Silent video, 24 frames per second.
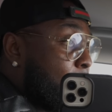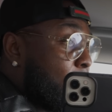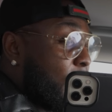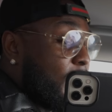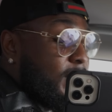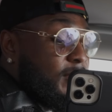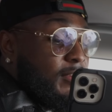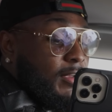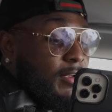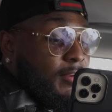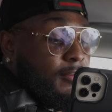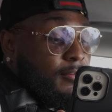
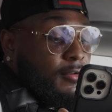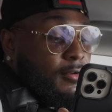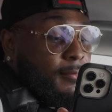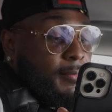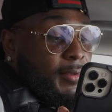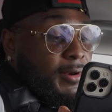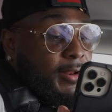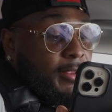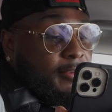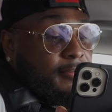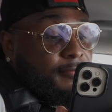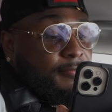Yes, how you doing?
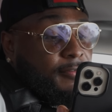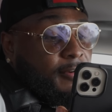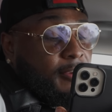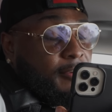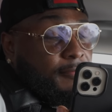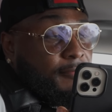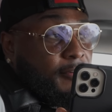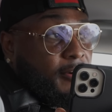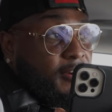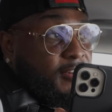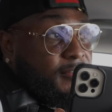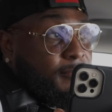My name's Frank
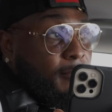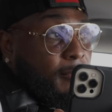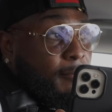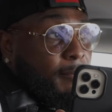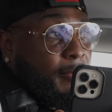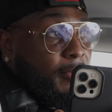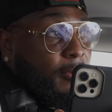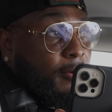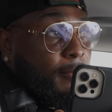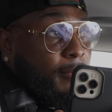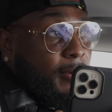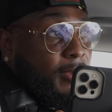Fraser from
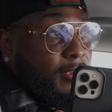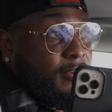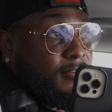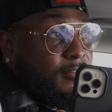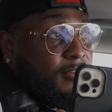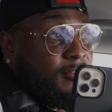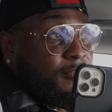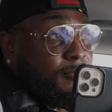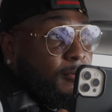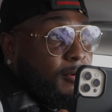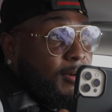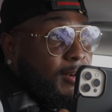Bell Bonds. I
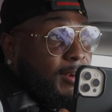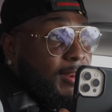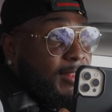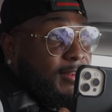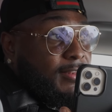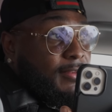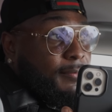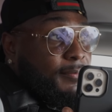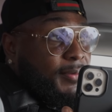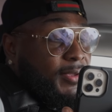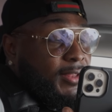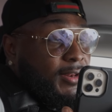just want to let
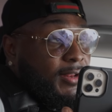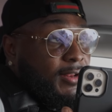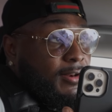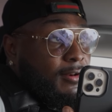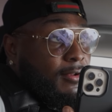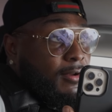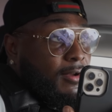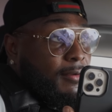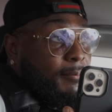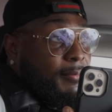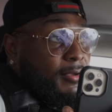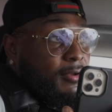the PD know
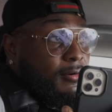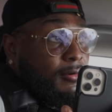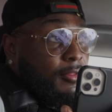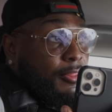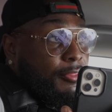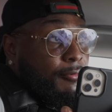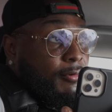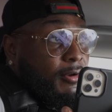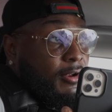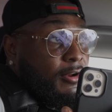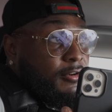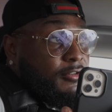I'll be on a
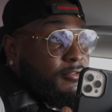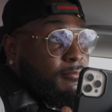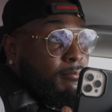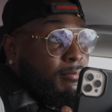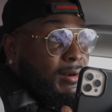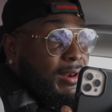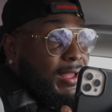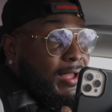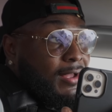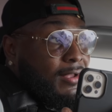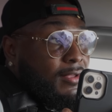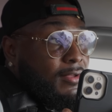300
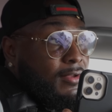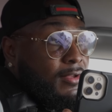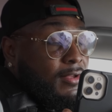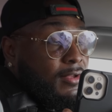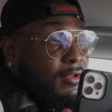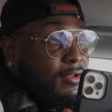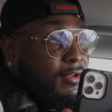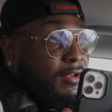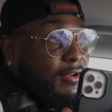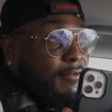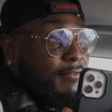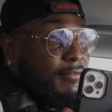block
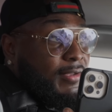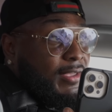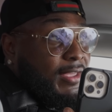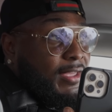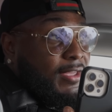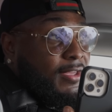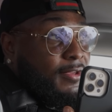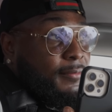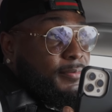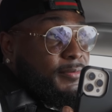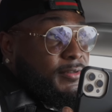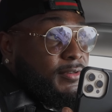of
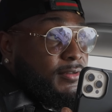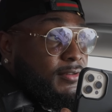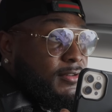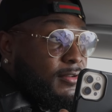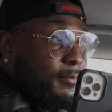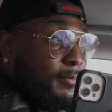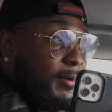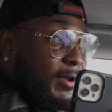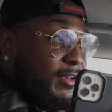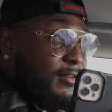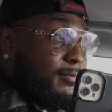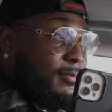Gibbs to
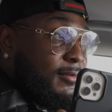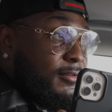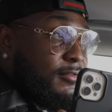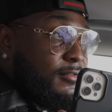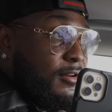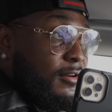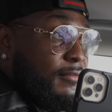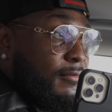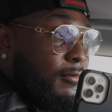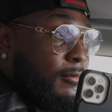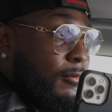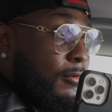possibly
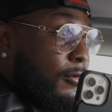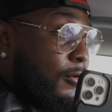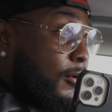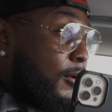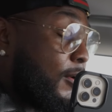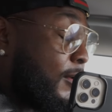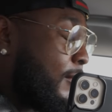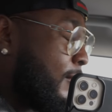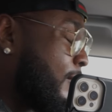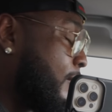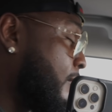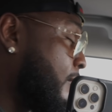serve a warrant.